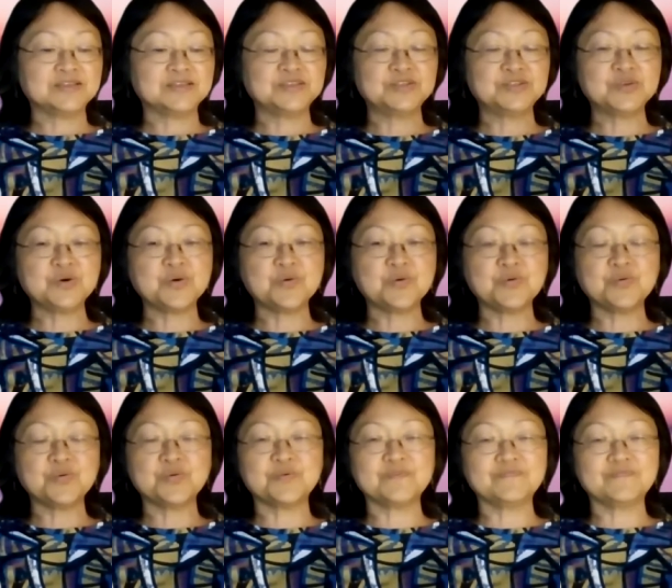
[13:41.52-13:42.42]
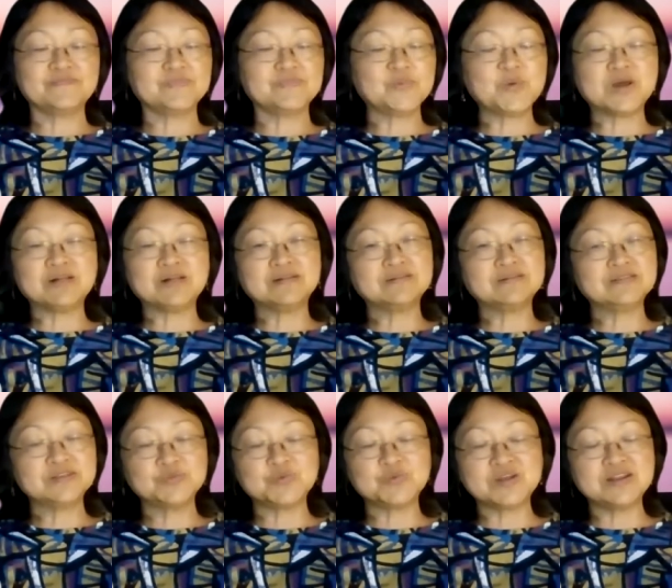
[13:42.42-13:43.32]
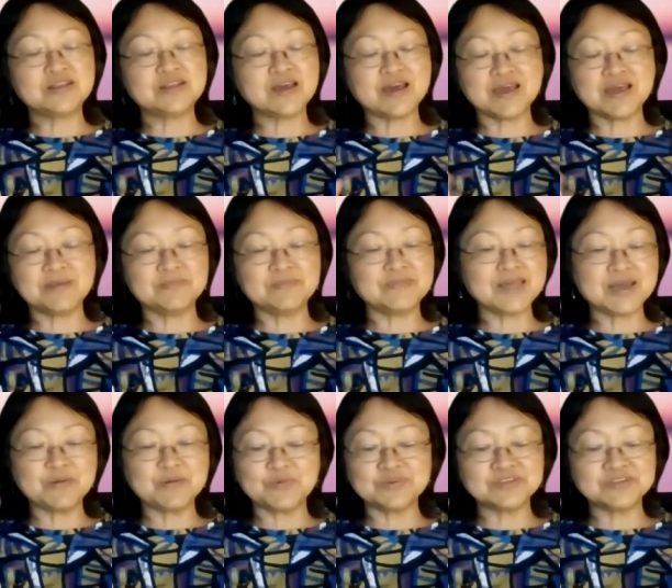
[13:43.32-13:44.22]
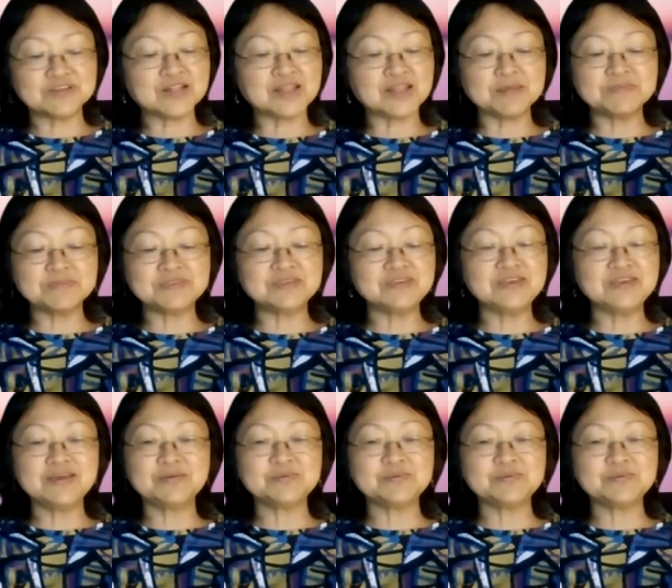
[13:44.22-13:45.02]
So, well, this one time I was clumsy.